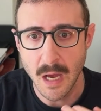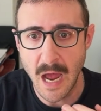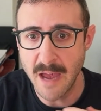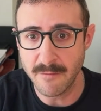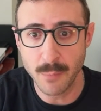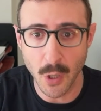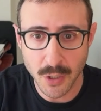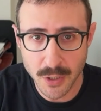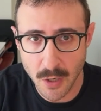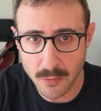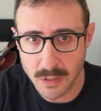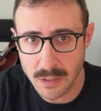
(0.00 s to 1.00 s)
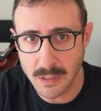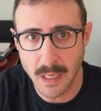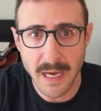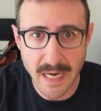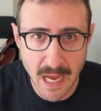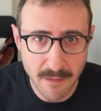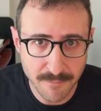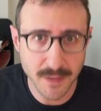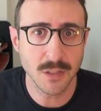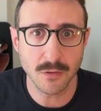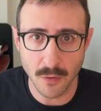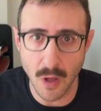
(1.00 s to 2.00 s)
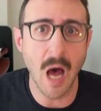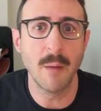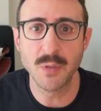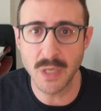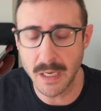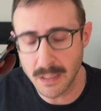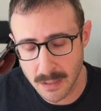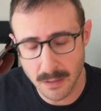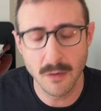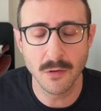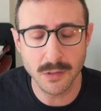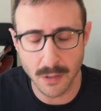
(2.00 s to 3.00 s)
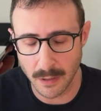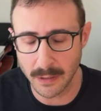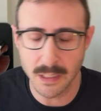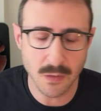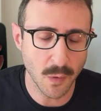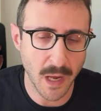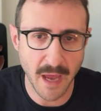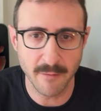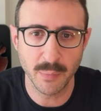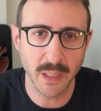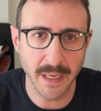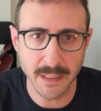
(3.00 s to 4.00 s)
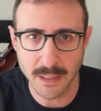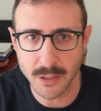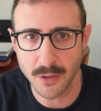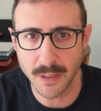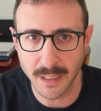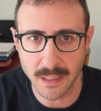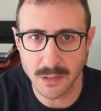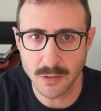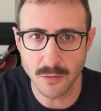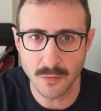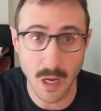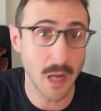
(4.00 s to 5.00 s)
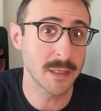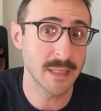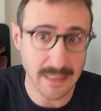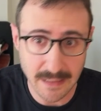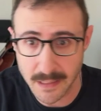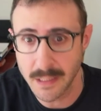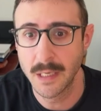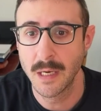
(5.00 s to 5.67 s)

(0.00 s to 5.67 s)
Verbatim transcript: I have book notes, and I have physical objects. Those are at least what I have planned in turning into content.